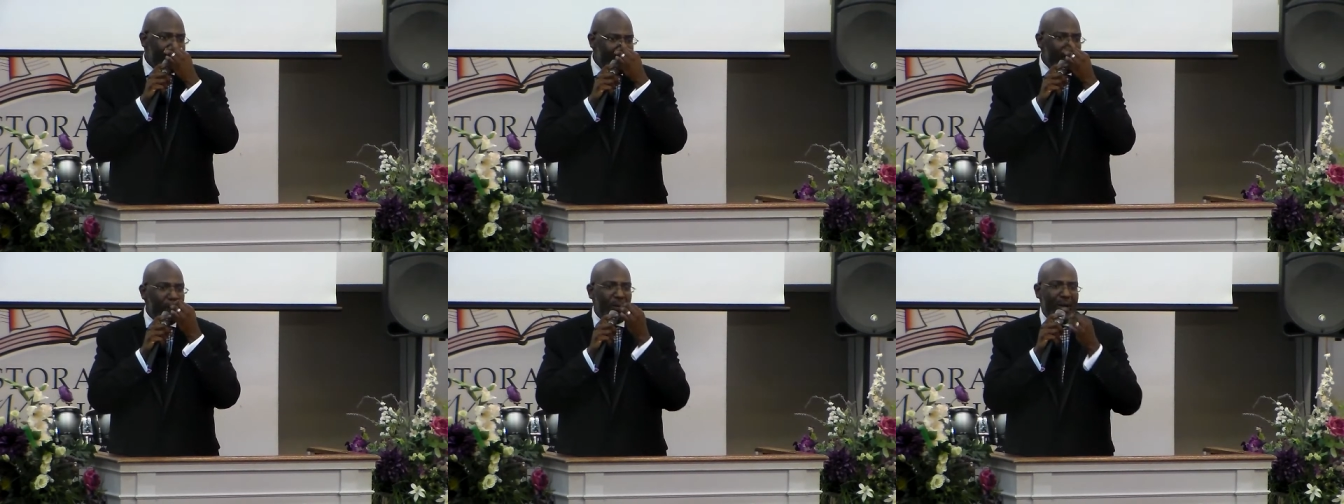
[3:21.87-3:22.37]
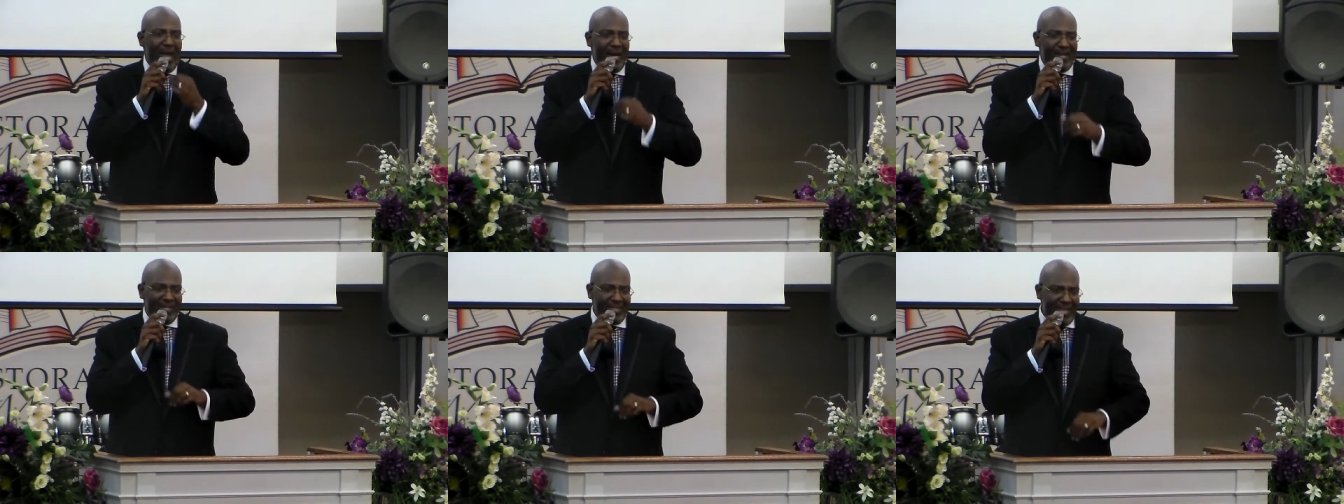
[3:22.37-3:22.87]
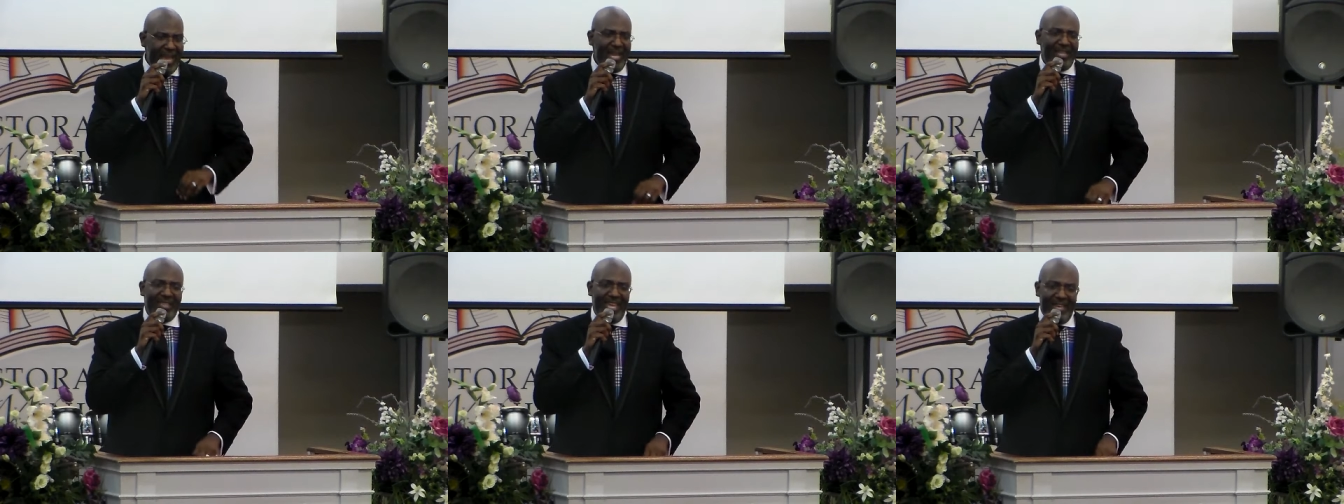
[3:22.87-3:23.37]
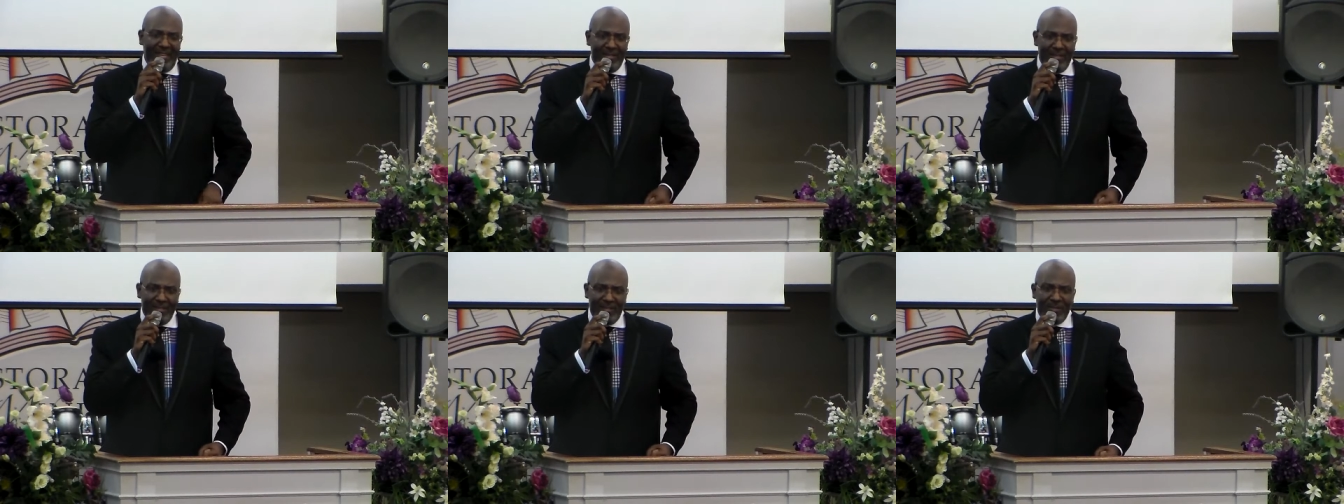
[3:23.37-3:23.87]
To learn how to take things.
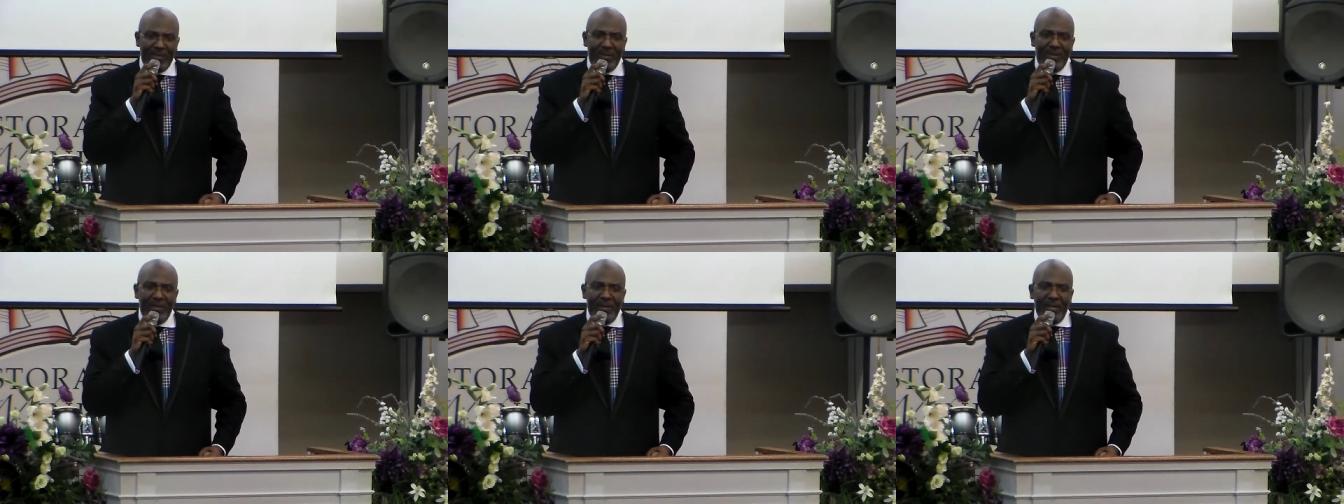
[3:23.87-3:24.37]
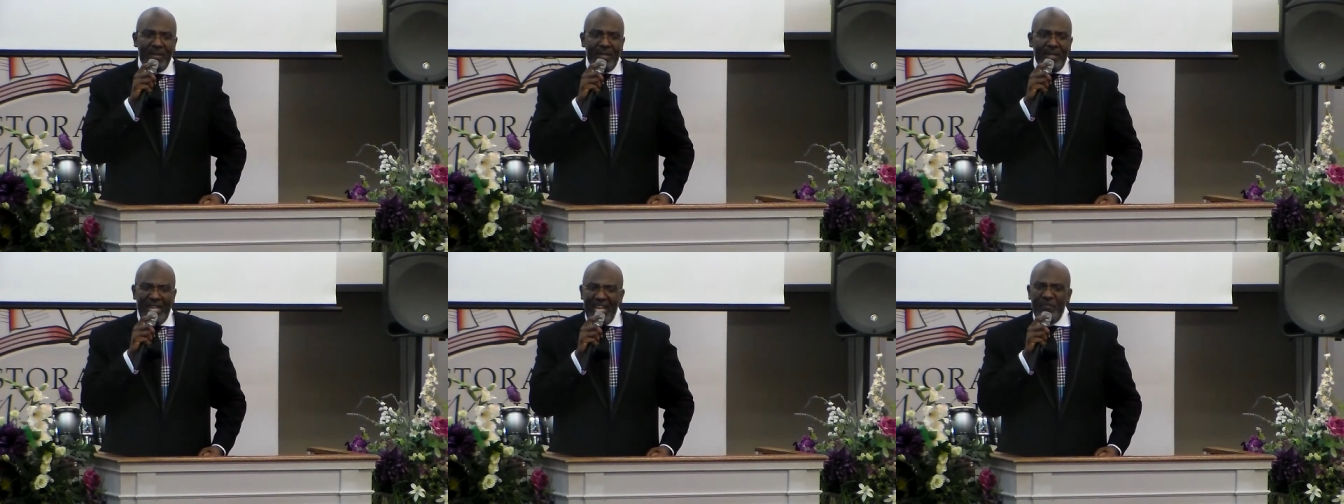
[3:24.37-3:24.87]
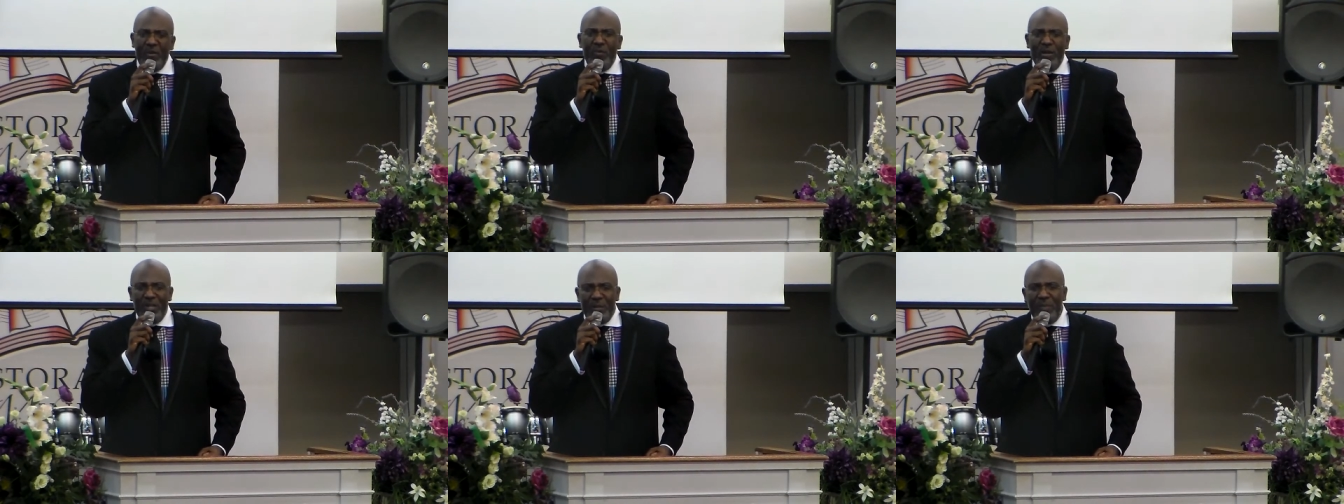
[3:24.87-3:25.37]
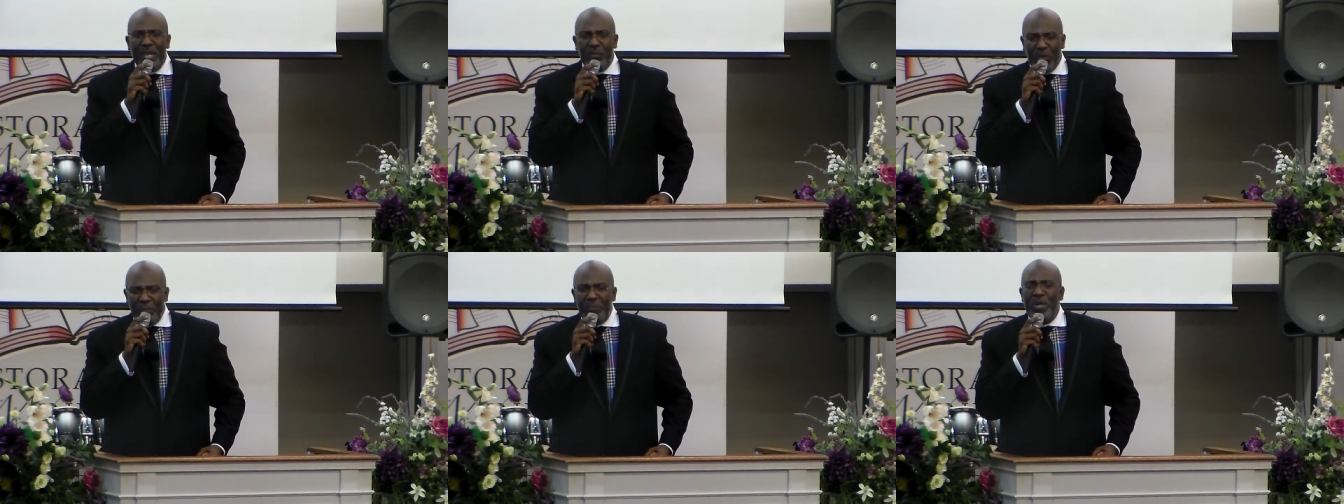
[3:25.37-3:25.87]
Even when you're
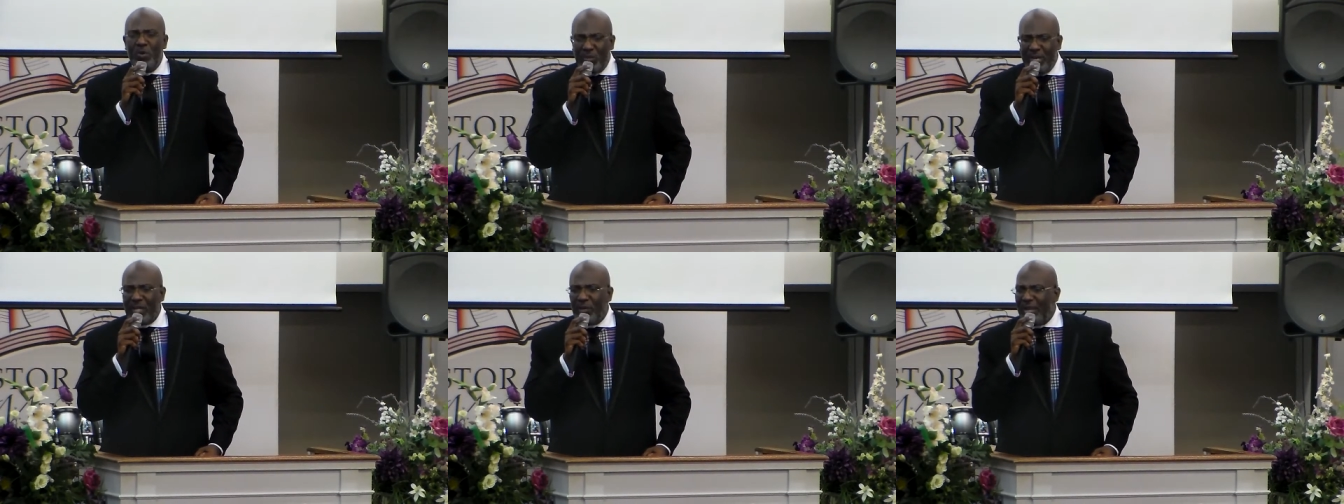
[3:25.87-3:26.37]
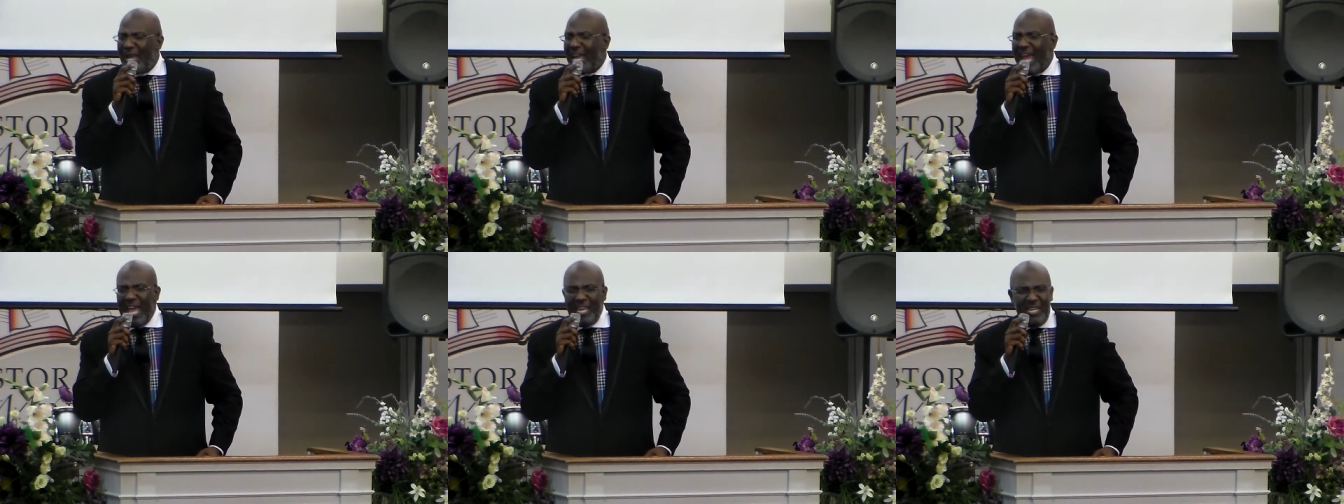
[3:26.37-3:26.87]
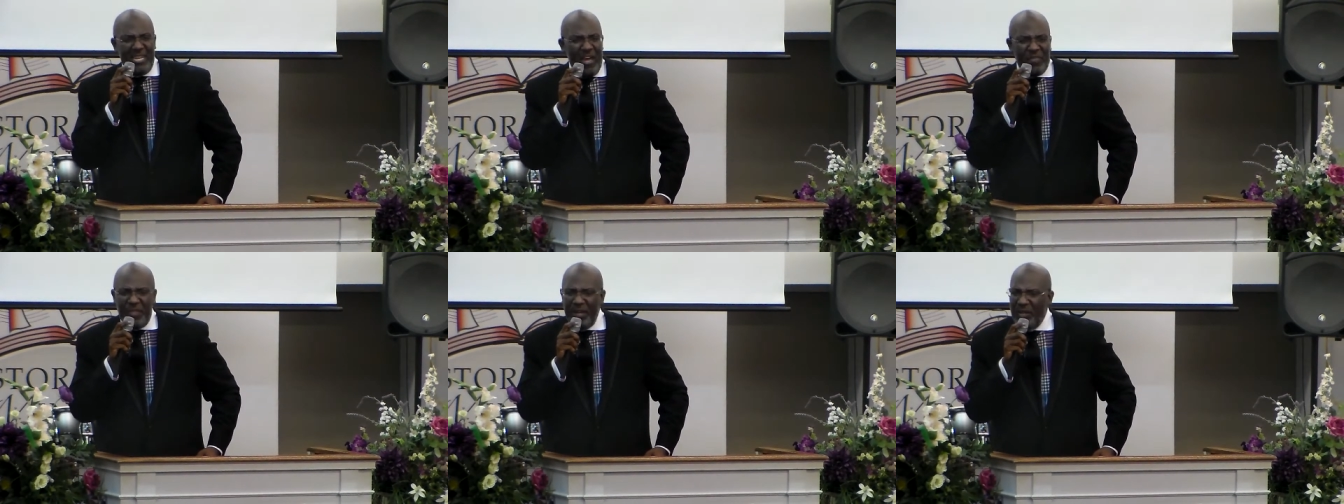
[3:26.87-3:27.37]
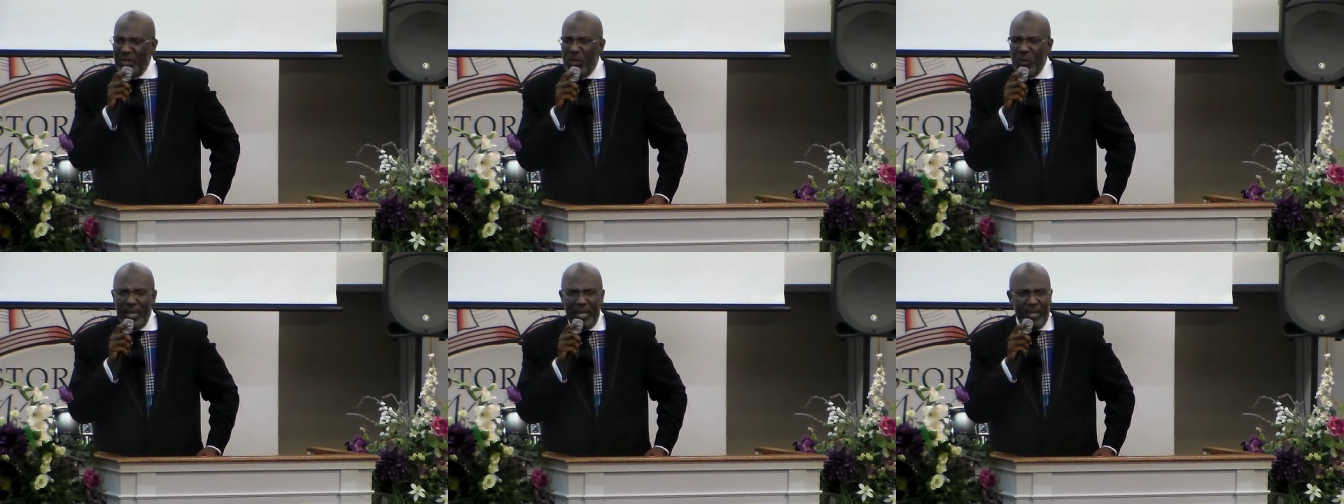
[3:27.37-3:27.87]
being rebuked and it ain't had nothing to
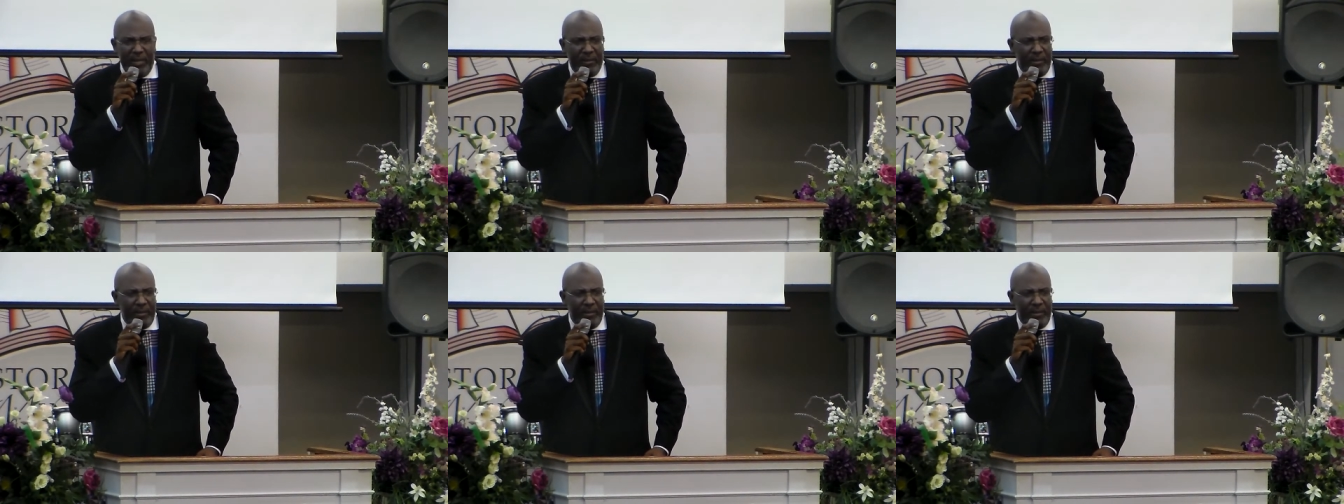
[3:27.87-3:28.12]
do with you.